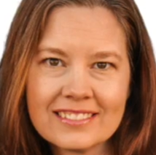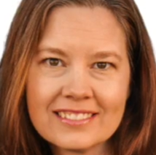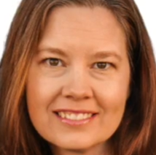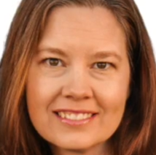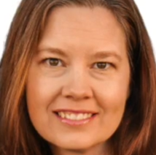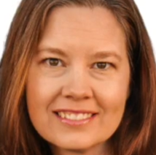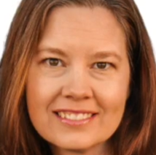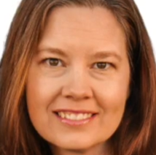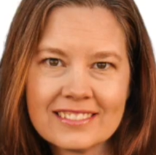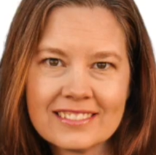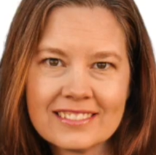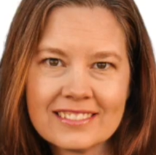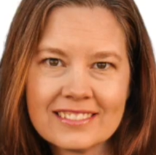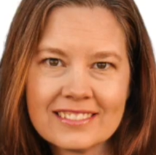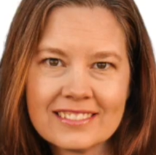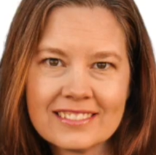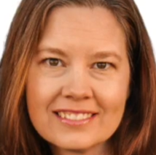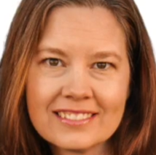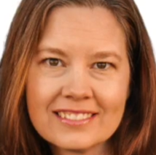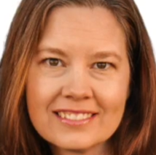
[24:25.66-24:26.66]

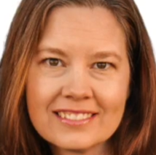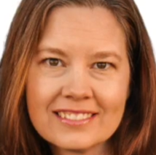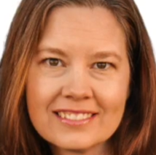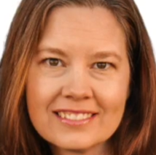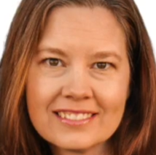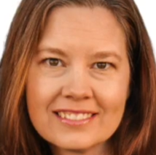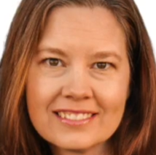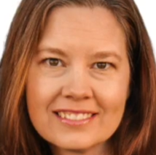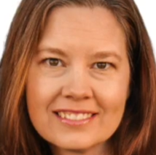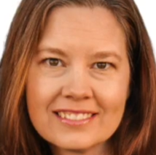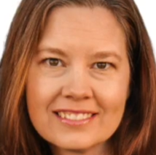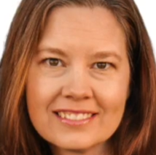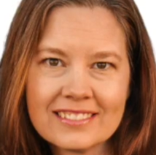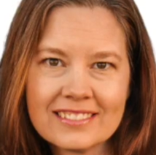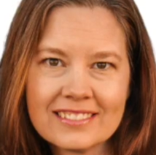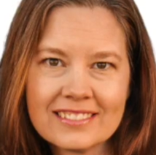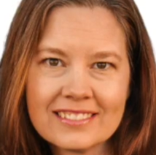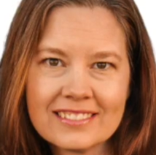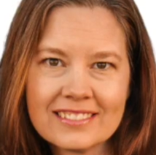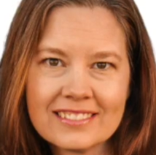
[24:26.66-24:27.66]

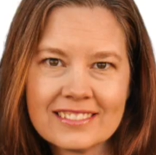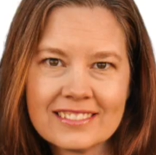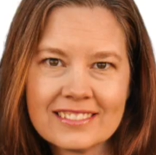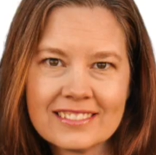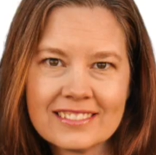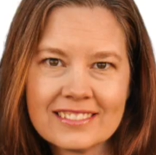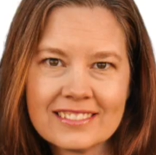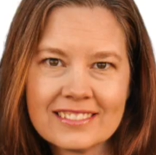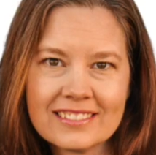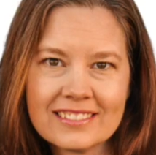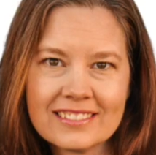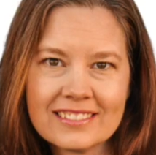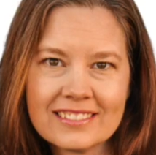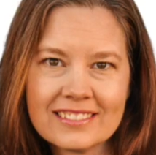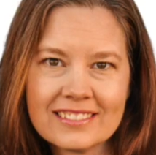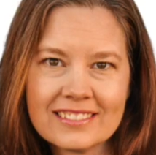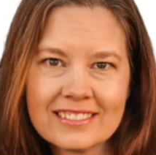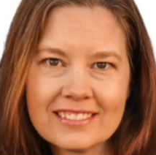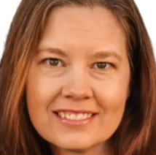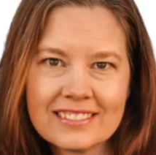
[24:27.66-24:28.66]

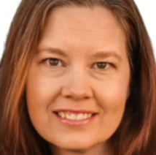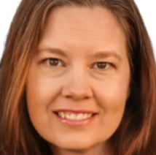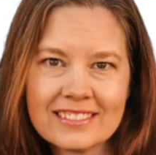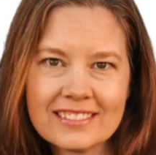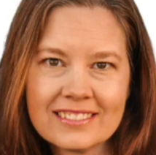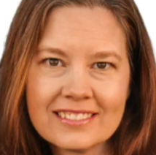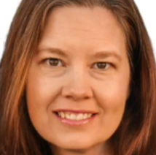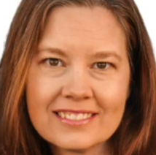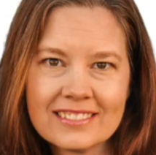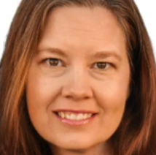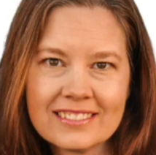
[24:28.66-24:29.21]
This is a still picture; no speech is visible.